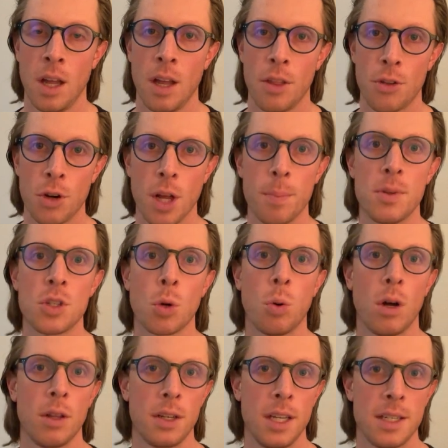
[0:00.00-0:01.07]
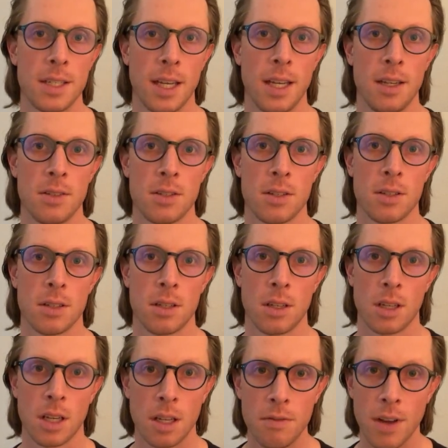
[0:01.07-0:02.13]
Third up is quality and taste.
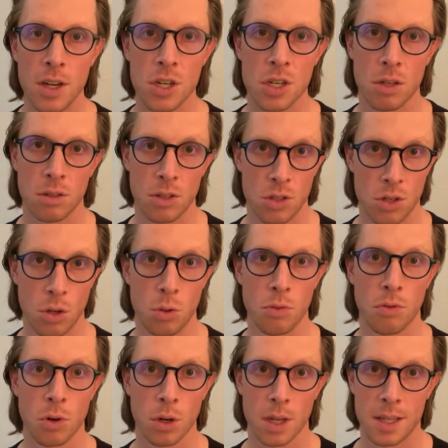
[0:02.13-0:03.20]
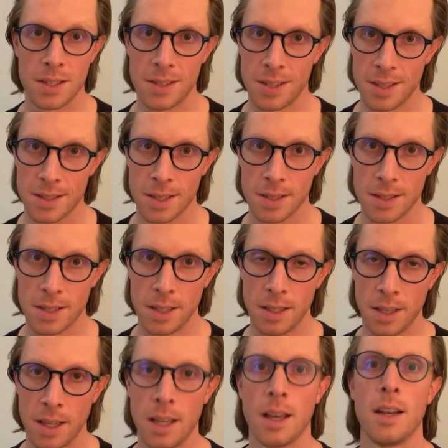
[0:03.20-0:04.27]
Conventional is known for consistency
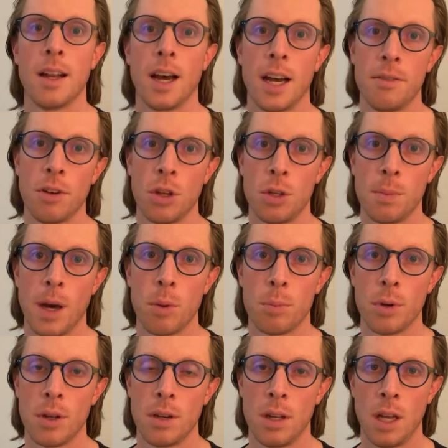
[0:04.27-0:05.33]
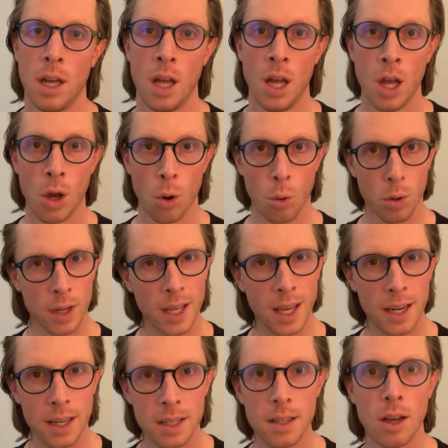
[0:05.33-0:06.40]
and high-volume output.
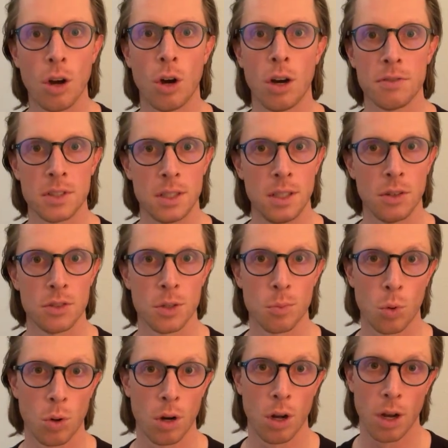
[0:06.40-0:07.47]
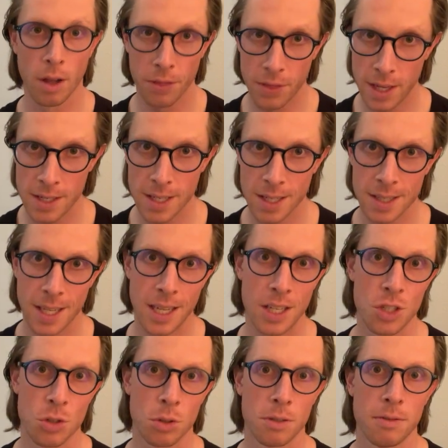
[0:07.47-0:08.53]
Organic often yields a more authentic
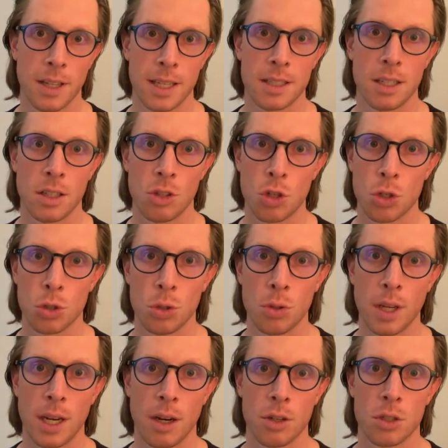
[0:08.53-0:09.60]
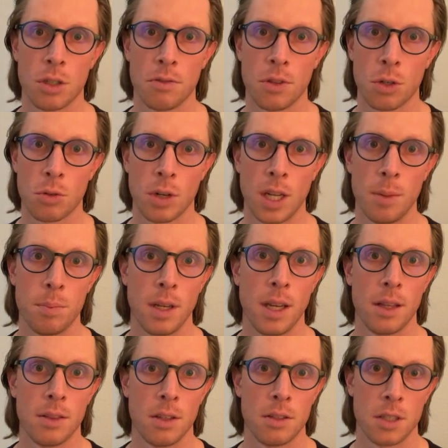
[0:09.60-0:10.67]
taste reflecting the true character of the grape
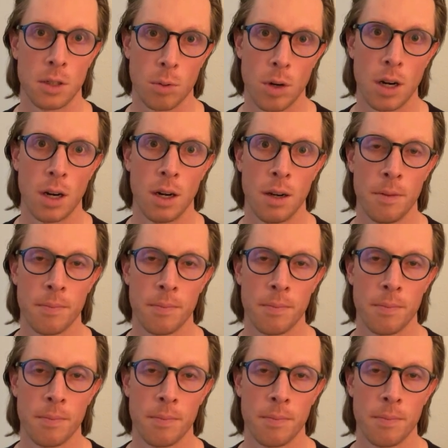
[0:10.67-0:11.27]
and the terroir.